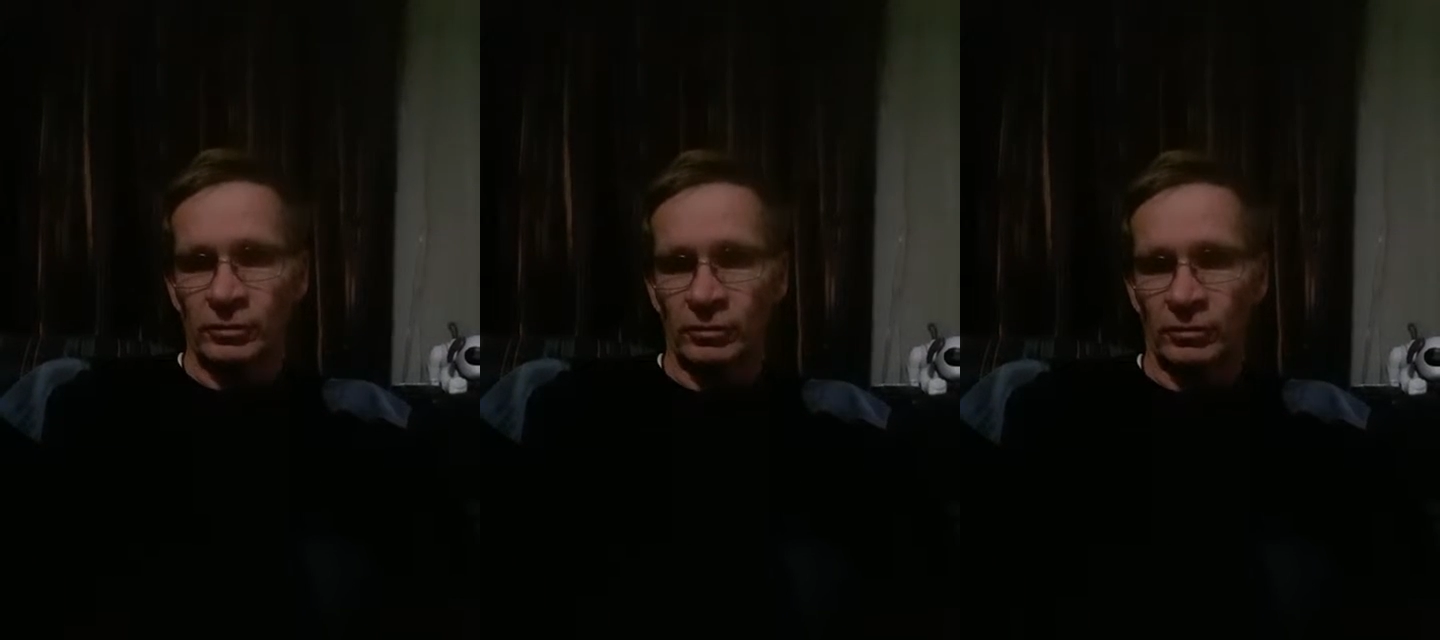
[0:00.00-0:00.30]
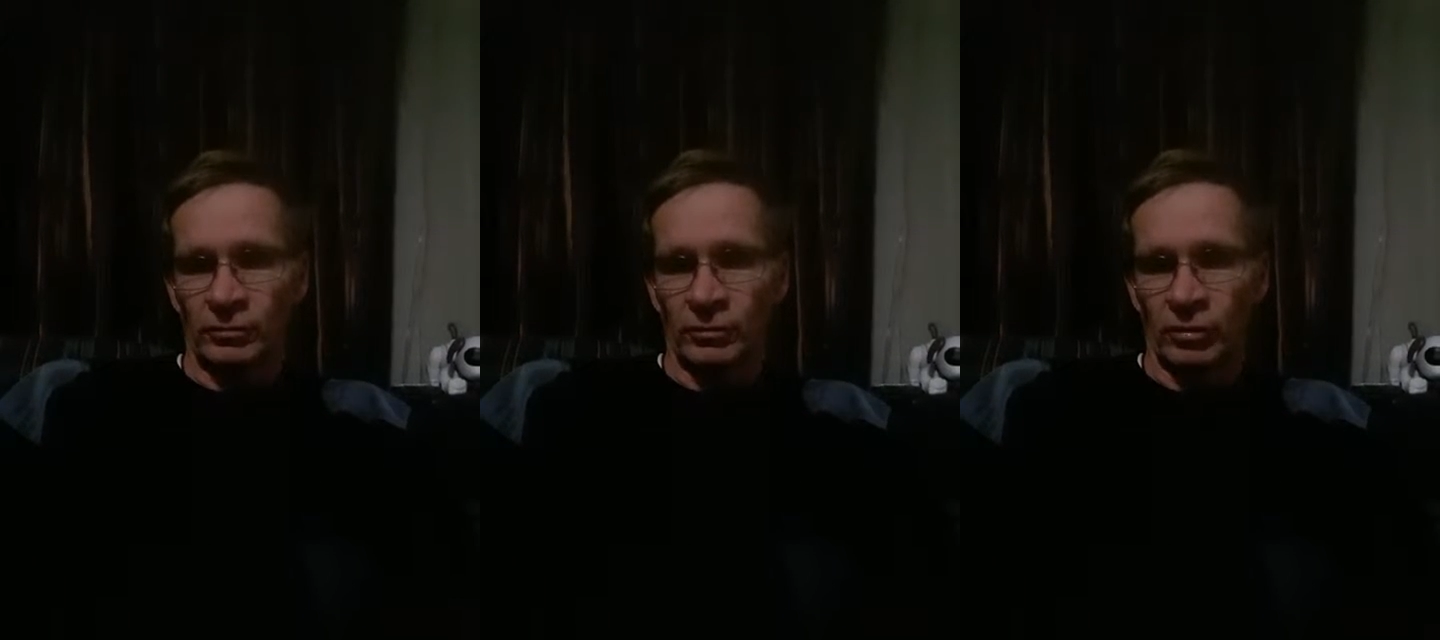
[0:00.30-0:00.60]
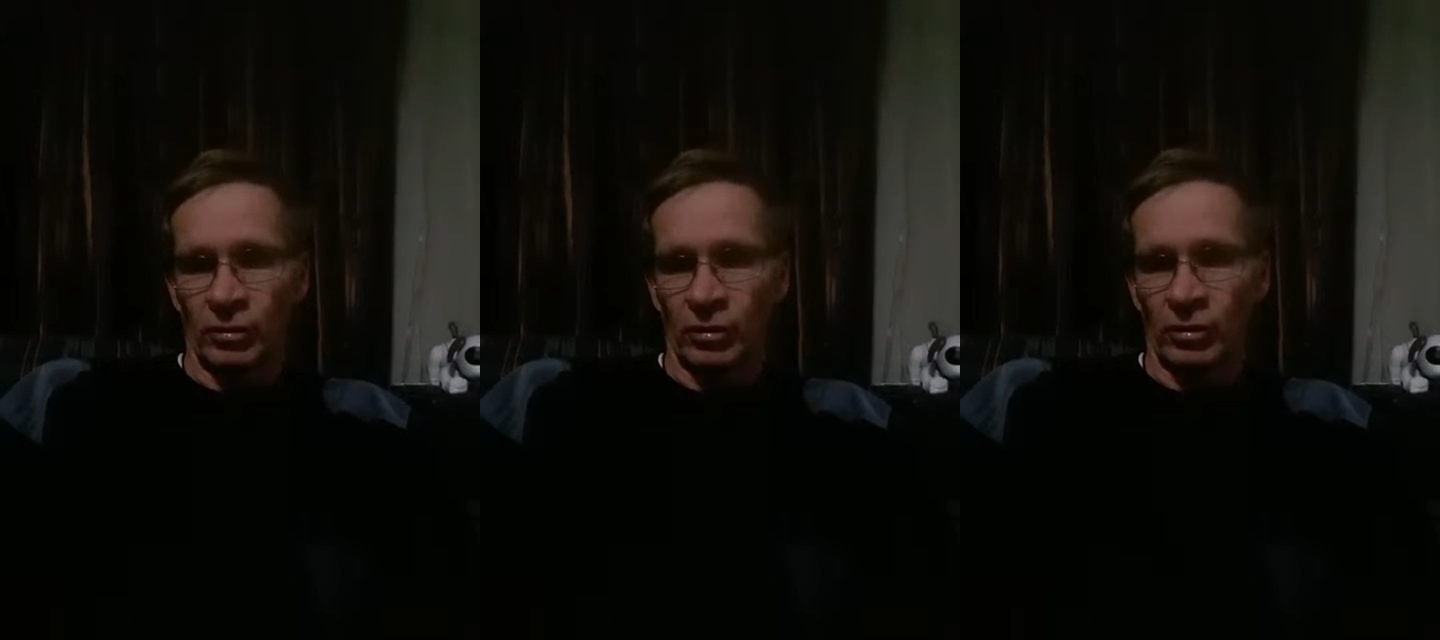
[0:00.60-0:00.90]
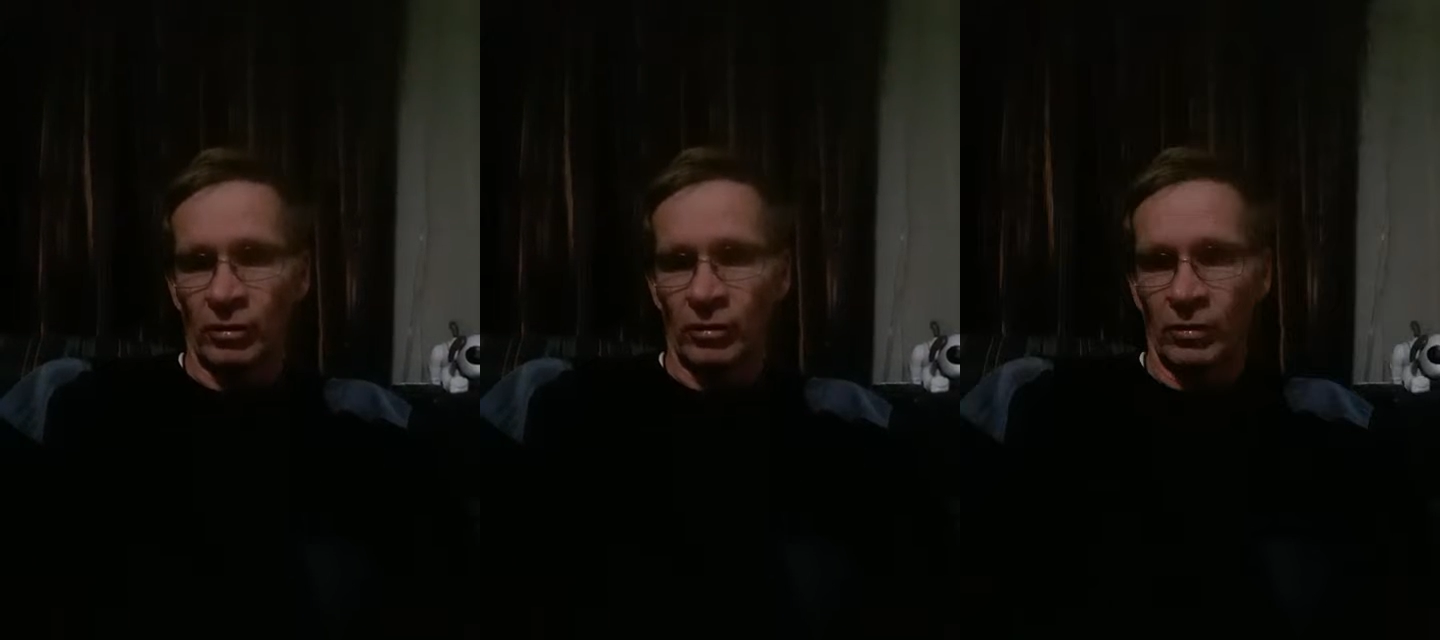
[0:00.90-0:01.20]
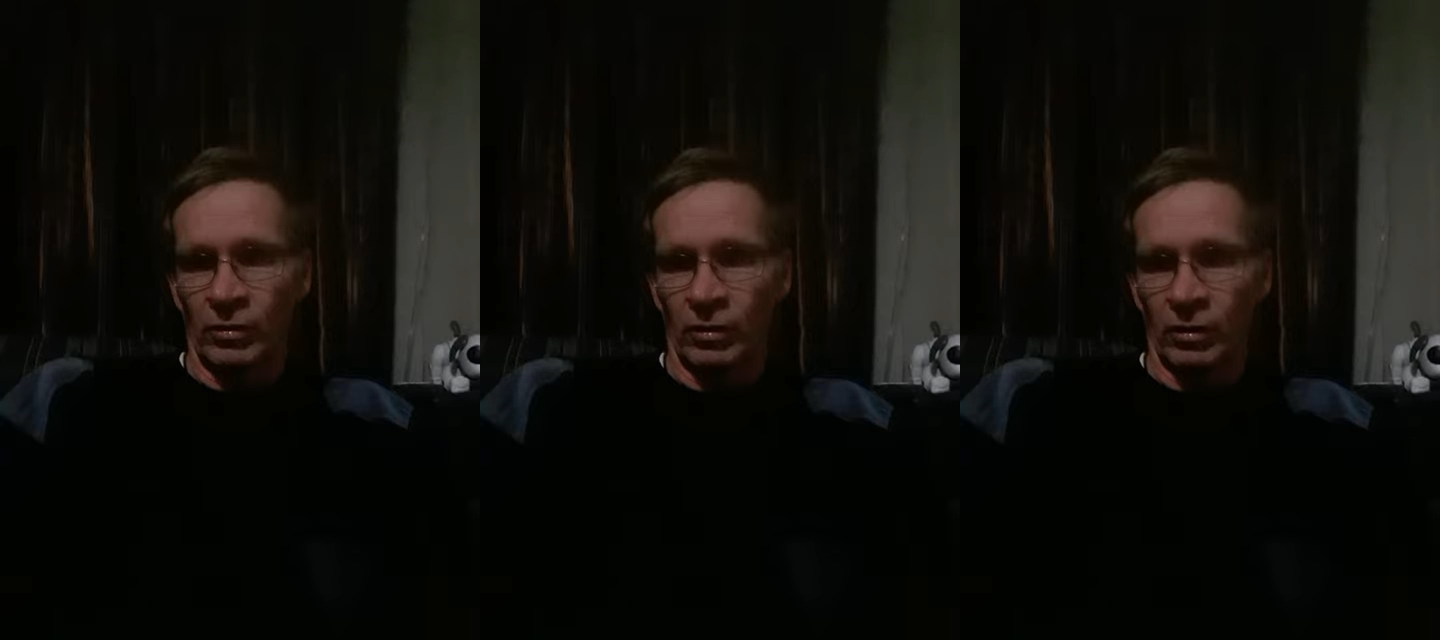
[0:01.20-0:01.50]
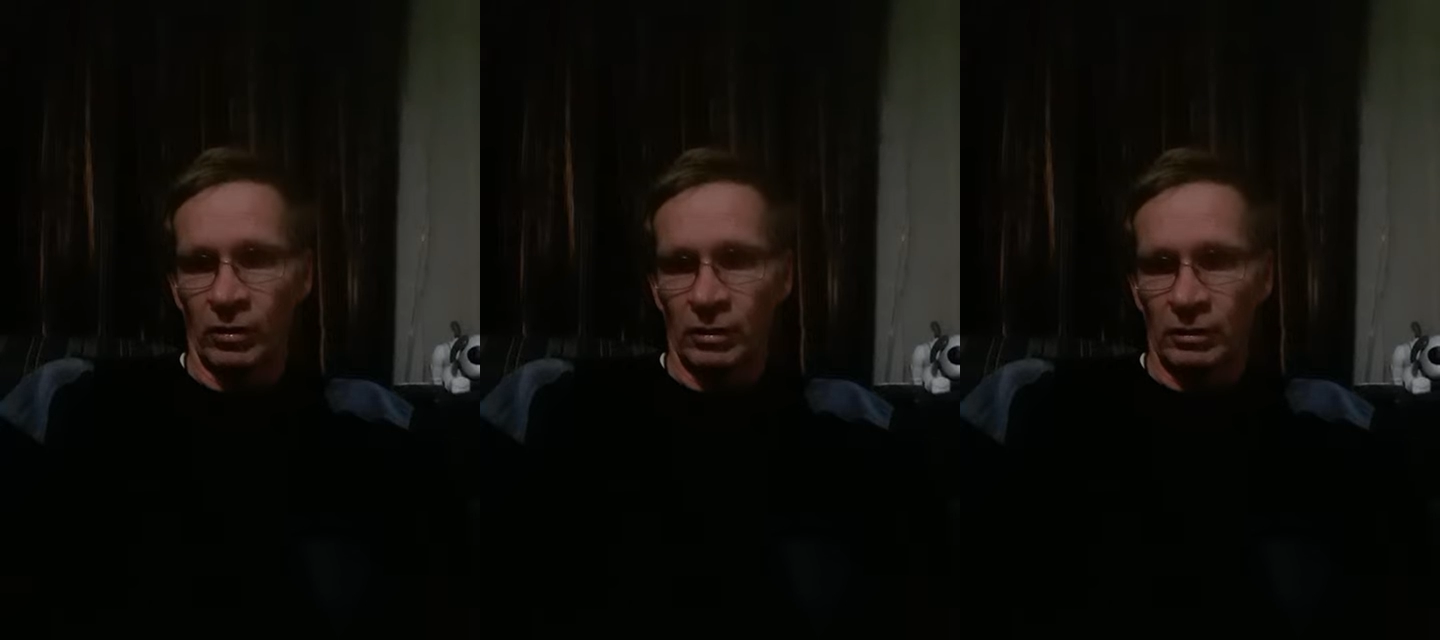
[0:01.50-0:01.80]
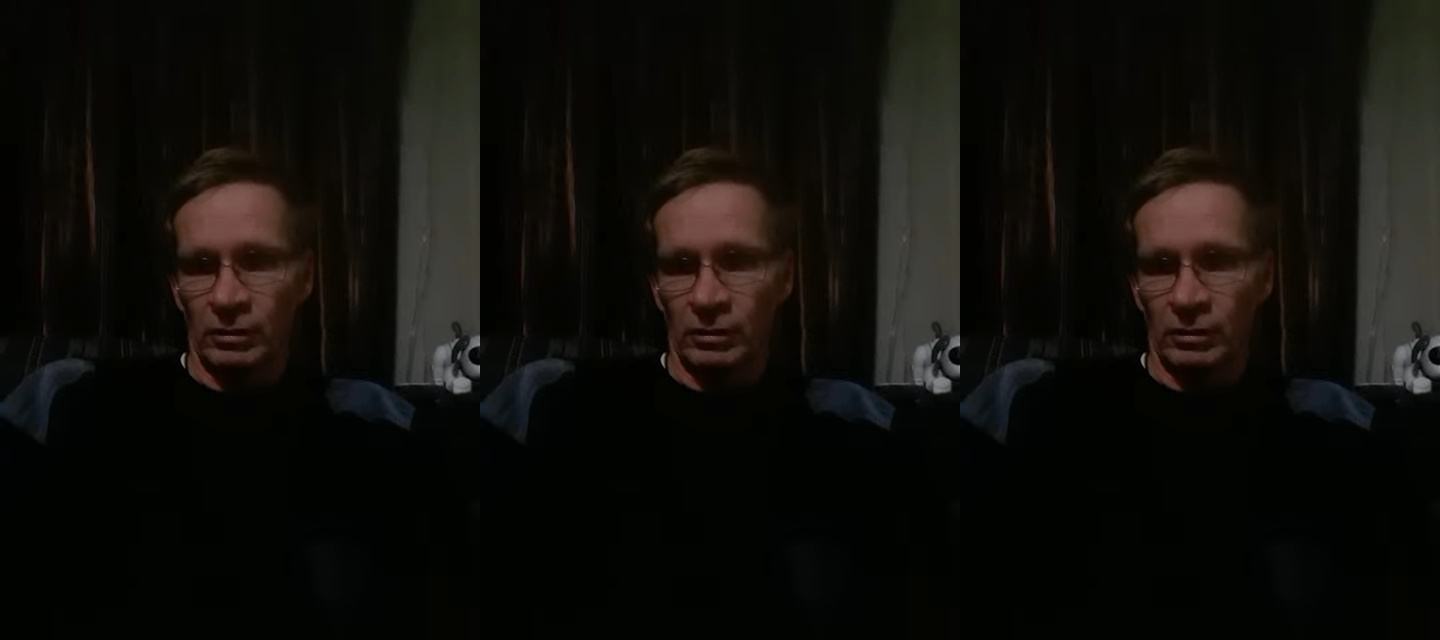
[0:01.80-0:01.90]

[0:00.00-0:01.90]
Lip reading: so long